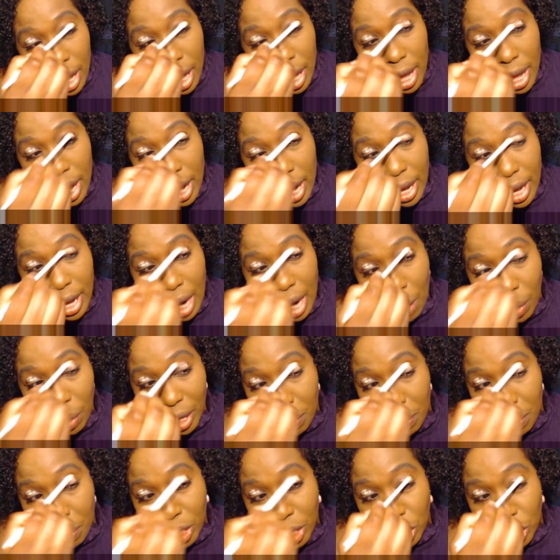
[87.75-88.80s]
And I
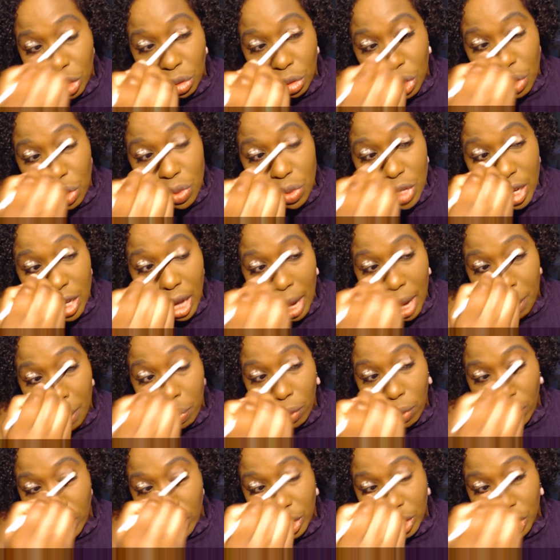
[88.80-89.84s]
recommend you using a
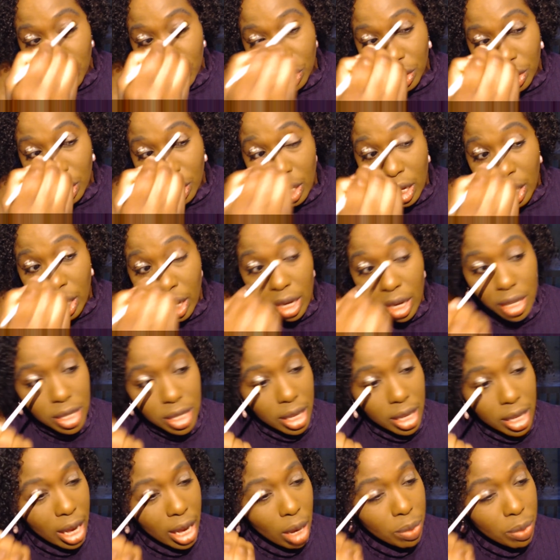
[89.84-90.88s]
brush because
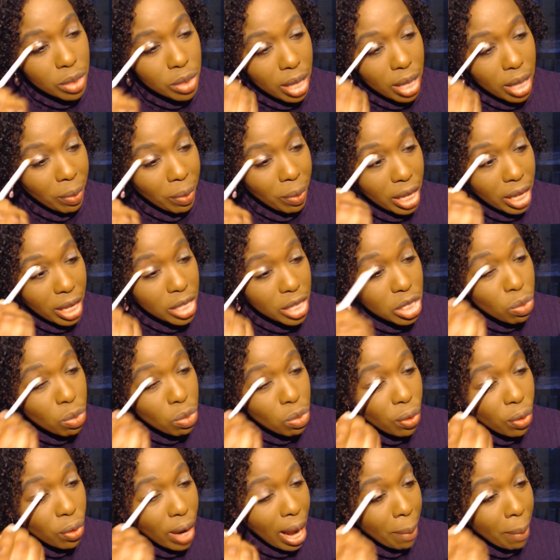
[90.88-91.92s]
it helps with a
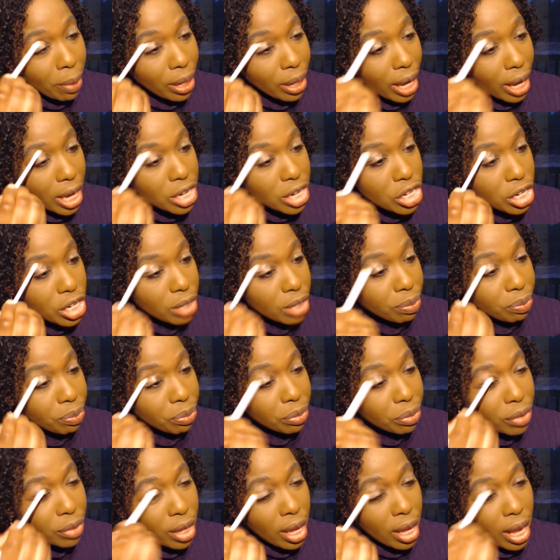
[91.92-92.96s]
smoother application.
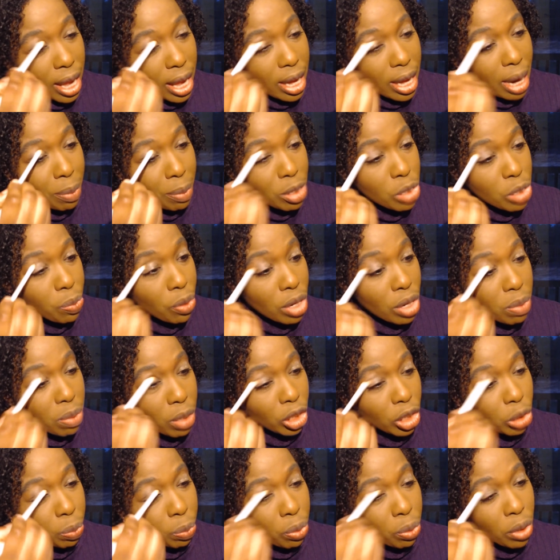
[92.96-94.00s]
And I'm just pretty
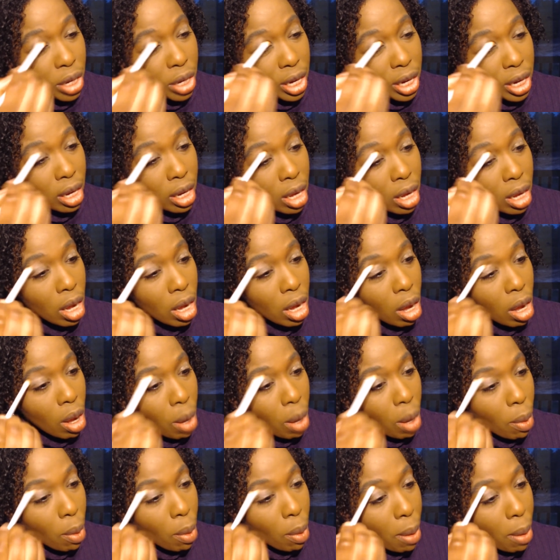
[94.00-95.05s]
much putting
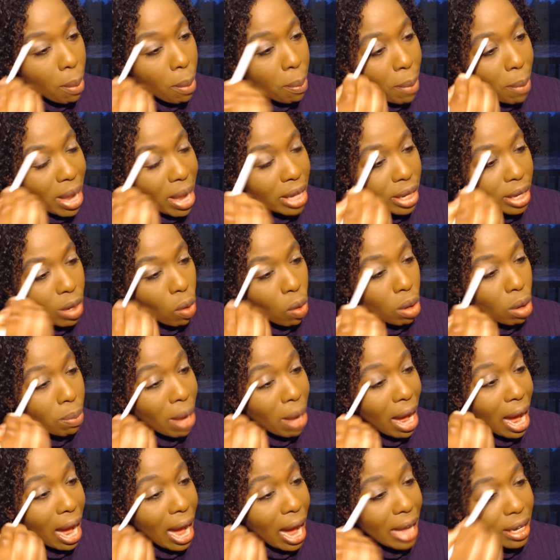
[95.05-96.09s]
mainly on my
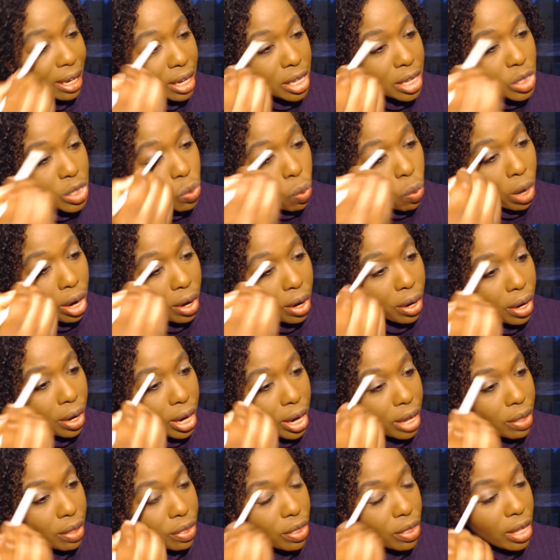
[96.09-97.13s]
eyelids where
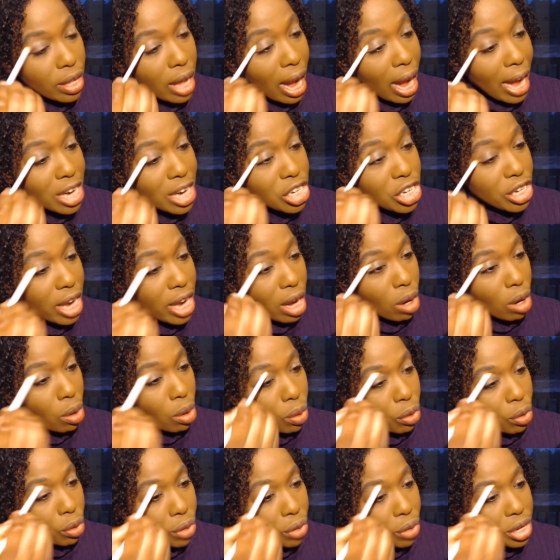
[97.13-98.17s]
the eyeshadow
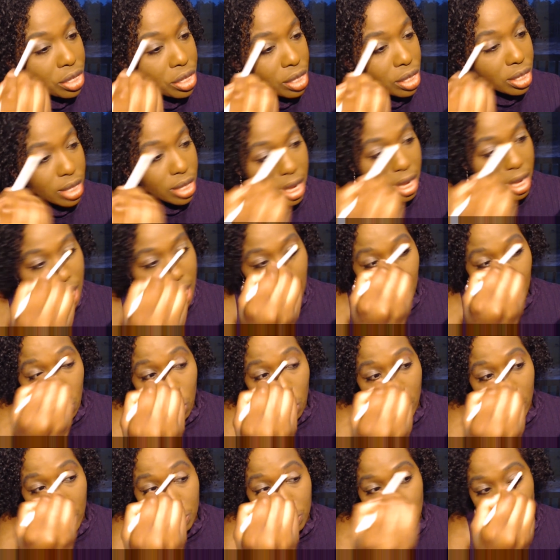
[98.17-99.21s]
creases, and I'm
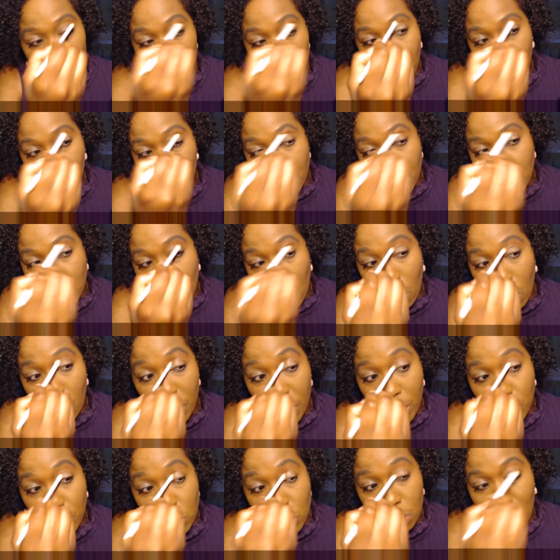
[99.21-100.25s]
going up to the crease all the way
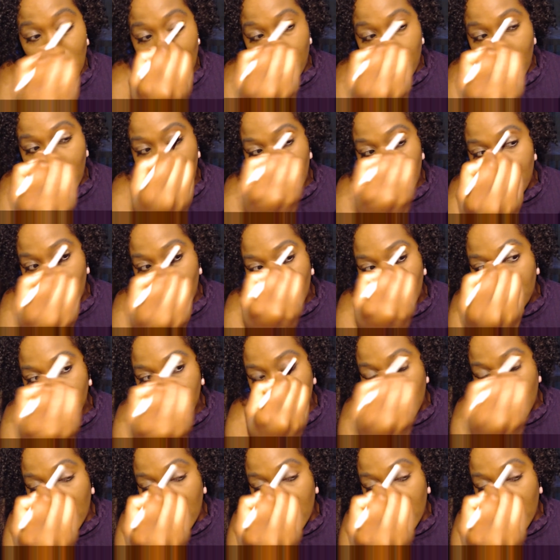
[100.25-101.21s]
up to my brow bone.